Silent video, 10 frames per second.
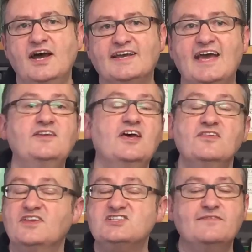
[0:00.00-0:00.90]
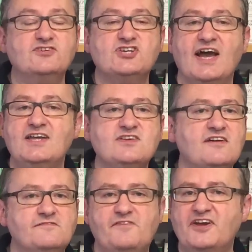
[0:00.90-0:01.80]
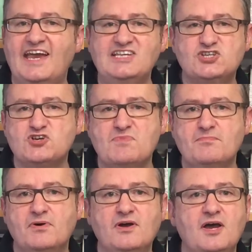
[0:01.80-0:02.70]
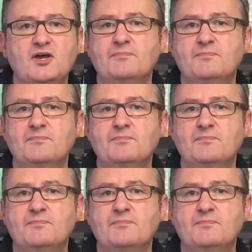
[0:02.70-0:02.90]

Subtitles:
Again, these never change, very easy to remember,